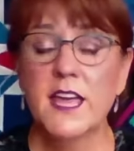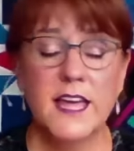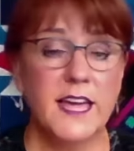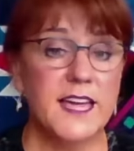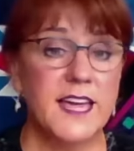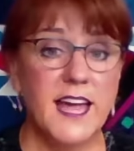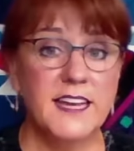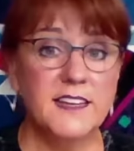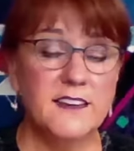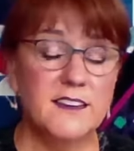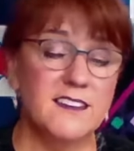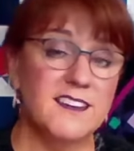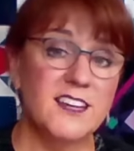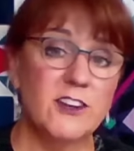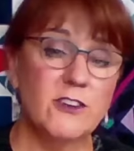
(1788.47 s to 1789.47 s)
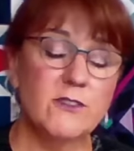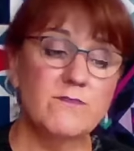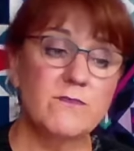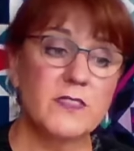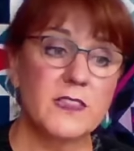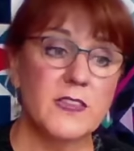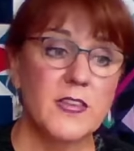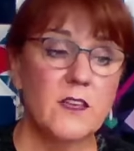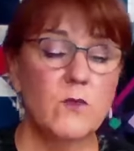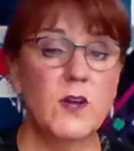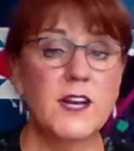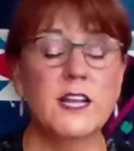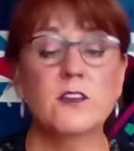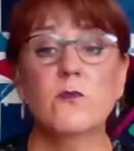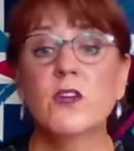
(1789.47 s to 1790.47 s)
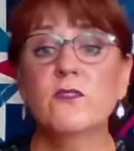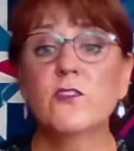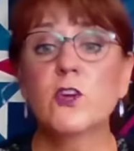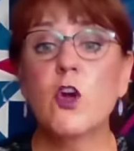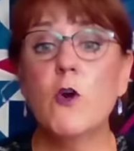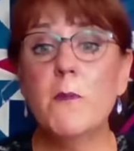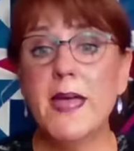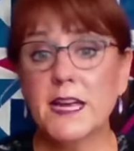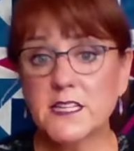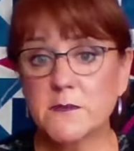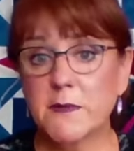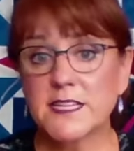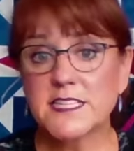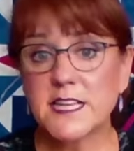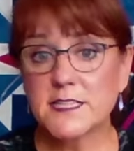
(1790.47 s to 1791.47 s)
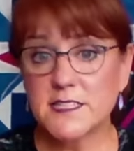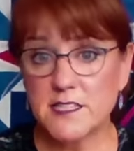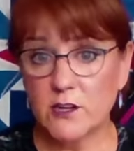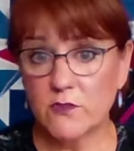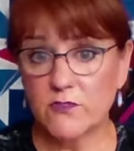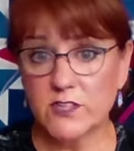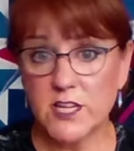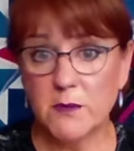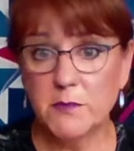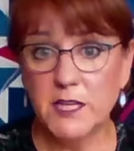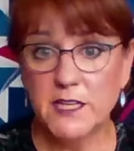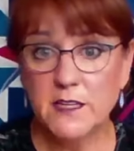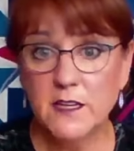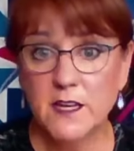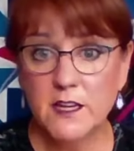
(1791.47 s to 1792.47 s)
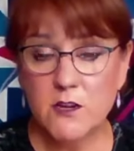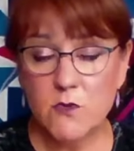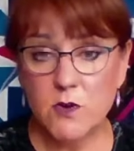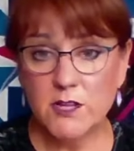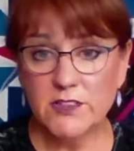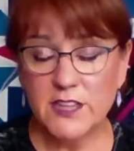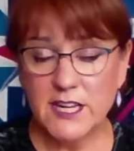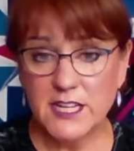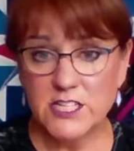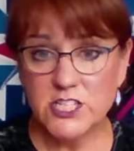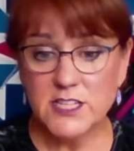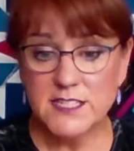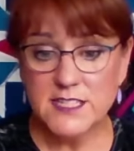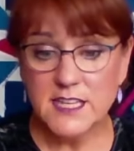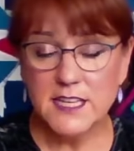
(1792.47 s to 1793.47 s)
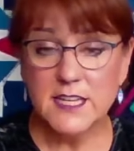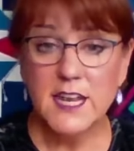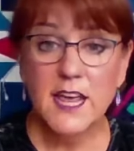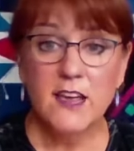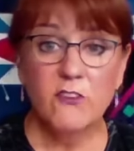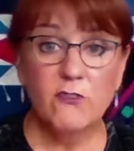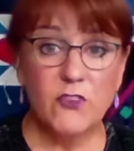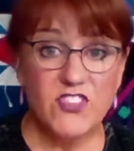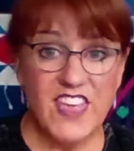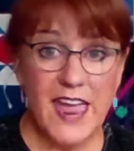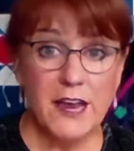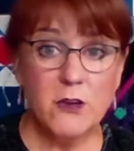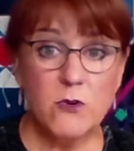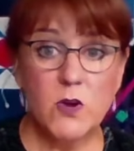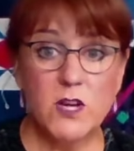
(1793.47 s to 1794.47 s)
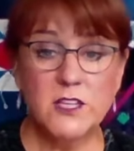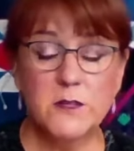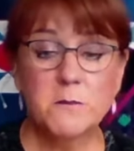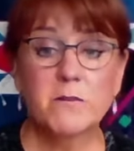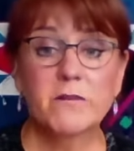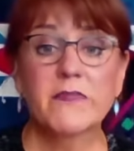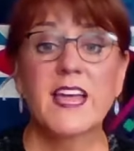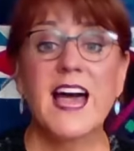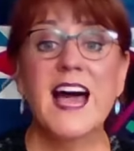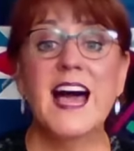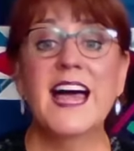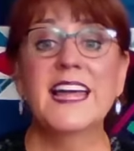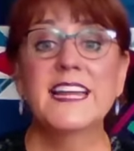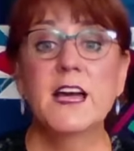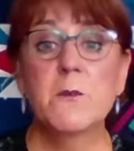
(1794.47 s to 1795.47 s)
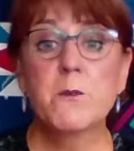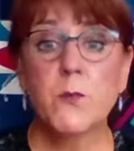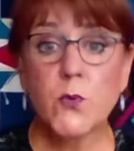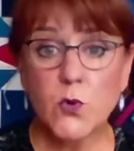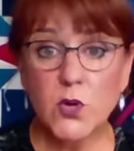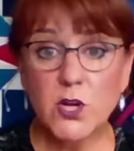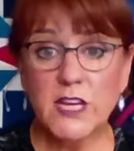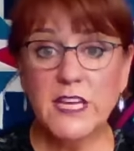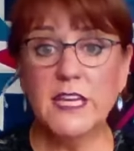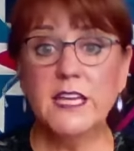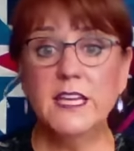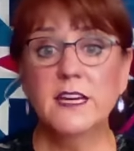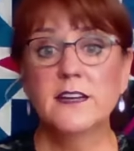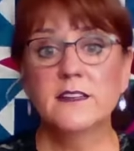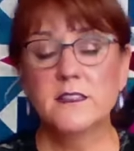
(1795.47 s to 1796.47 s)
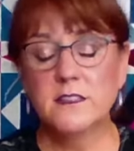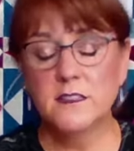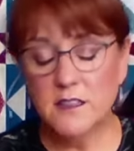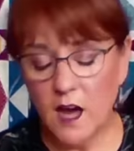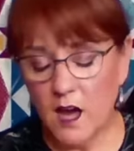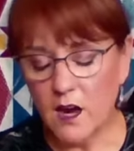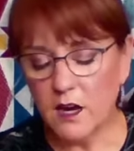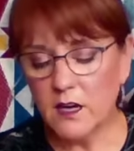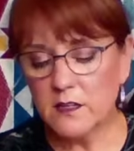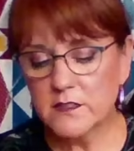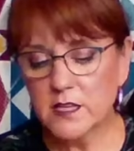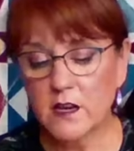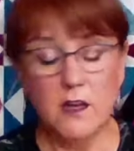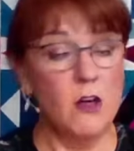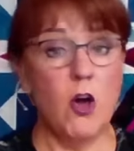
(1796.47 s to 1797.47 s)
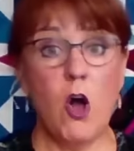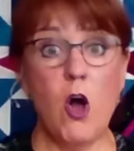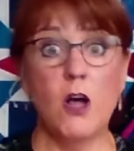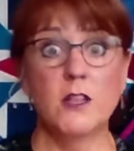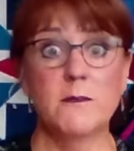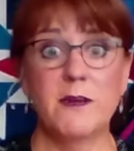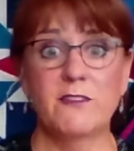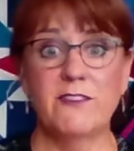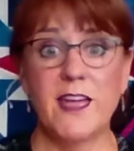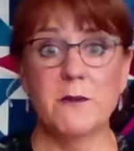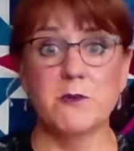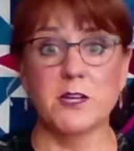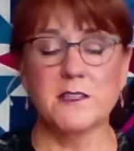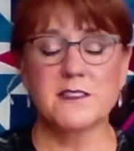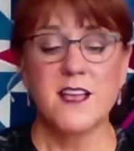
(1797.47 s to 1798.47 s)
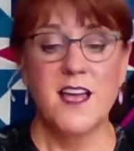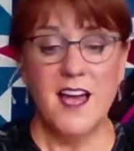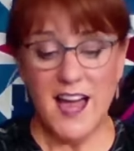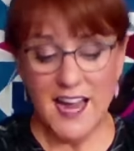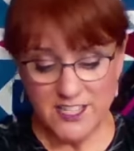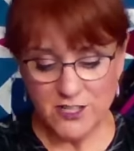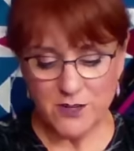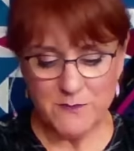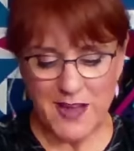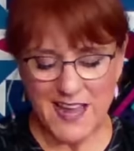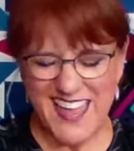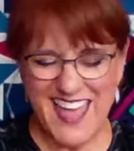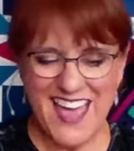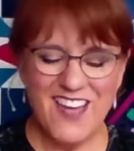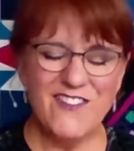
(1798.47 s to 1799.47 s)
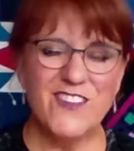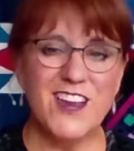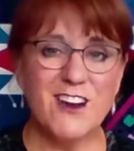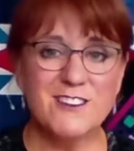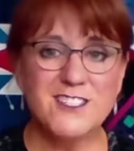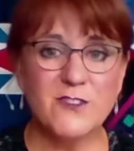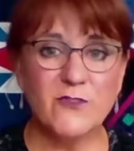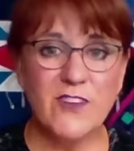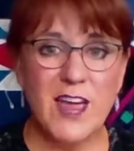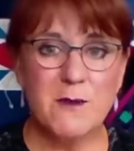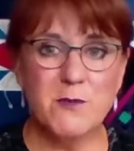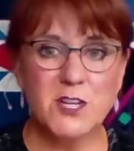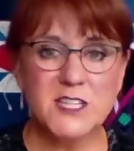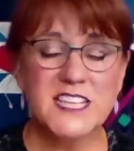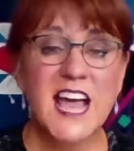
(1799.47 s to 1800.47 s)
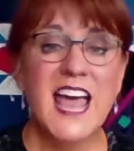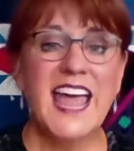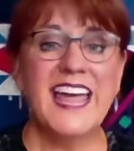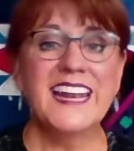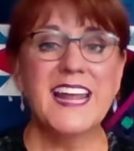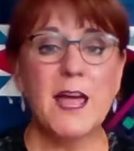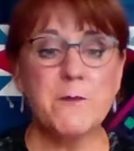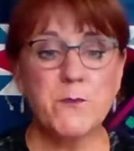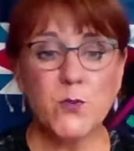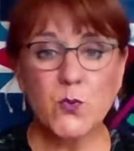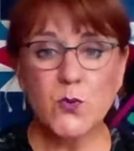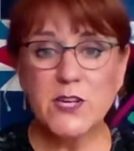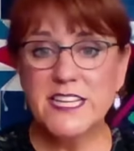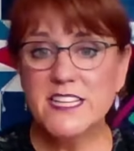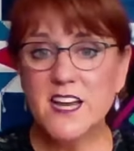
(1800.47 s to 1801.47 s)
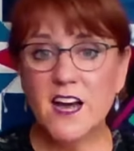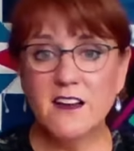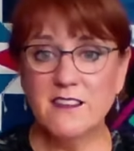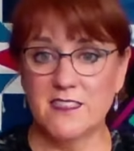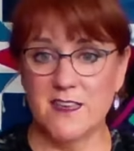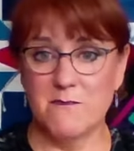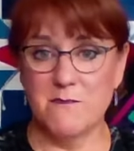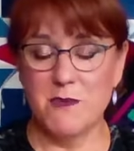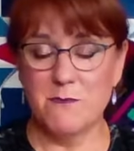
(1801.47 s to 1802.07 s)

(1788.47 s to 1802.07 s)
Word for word: It kind, you know, when I, if you go back to my sunset over Dublin quilt that I just did, for that quilt, I pre dunked all of my fabrics. I took my half yards of fabrics and I pre dunked them